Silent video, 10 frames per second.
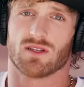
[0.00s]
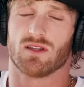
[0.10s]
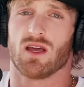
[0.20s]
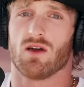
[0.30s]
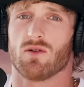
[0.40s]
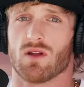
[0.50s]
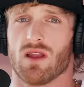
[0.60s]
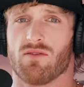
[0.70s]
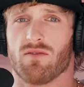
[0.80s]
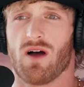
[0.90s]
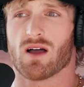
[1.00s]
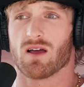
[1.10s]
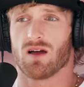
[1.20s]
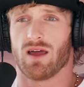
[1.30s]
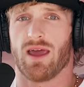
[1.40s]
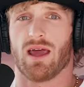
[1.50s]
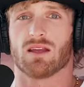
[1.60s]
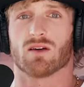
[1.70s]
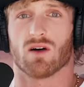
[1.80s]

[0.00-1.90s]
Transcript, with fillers: and they own Eleven Vodka and